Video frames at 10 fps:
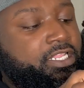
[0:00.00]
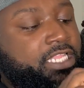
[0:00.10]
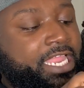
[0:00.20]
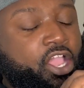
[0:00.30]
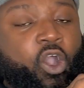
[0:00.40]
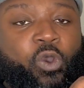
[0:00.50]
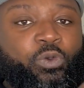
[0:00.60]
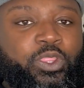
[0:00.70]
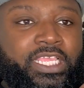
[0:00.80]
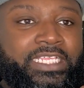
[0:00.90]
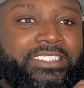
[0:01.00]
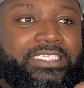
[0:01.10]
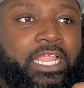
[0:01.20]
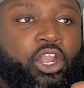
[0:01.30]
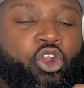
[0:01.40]
like the whole thing is
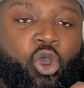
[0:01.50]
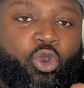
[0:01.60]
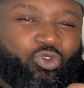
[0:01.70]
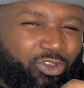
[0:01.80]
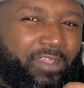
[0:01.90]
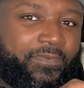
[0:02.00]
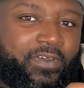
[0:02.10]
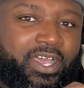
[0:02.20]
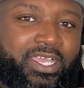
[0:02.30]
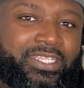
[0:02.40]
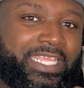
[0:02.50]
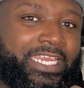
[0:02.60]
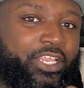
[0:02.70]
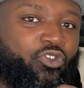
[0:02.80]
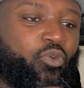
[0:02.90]
a lot rougher
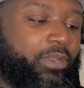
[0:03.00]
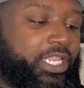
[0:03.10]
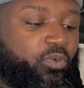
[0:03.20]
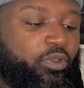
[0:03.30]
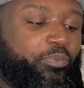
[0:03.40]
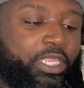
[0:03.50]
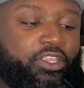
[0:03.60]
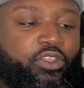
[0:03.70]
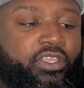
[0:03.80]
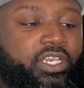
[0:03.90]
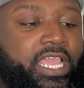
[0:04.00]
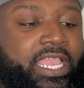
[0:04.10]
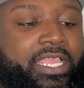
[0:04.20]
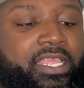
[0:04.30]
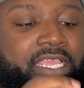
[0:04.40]
than it normally would be. You can
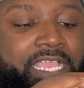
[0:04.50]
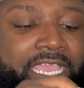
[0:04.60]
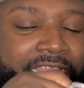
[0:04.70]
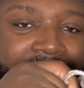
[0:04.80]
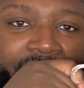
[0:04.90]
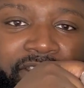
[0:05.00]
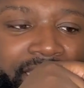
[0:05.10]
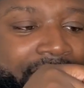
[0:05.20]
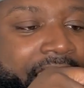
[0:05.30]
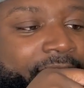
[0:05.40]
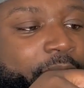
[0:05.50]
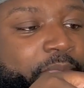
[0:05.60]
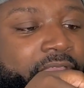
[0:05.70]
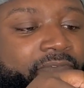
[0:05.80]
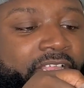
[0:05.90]
like kind of hear it. Every
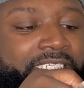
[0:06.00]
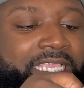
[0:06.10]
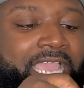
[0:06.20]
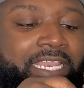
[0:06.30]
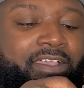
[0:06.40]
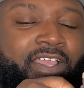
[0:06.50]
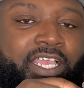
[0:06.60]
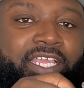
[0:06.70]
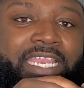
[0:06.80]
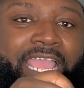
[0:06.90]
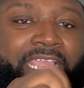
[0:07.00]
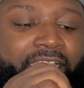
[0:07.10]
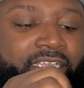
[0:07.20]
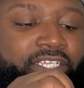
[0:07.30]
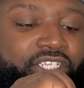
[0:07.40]
bit of it is kind of
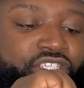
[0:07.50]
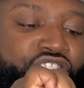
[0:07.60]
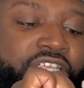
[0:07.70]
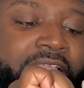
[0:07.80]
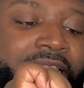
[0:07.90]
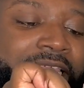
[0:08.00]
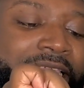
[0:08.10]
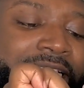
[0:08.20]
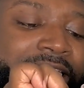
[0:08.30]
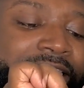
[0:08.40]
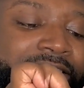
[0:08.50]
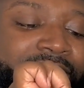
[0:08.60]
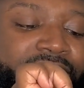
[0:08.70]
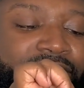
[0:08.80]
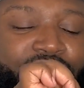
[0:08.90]
like shiny and
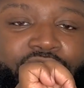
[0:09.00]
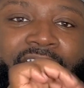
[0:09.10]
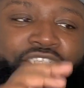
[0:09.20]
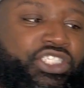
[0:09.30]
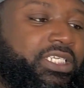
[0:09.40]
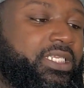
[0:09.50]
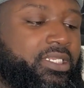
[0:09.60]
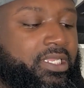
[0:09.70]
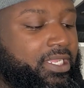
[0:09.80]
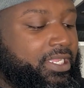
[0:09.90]
scratchy, and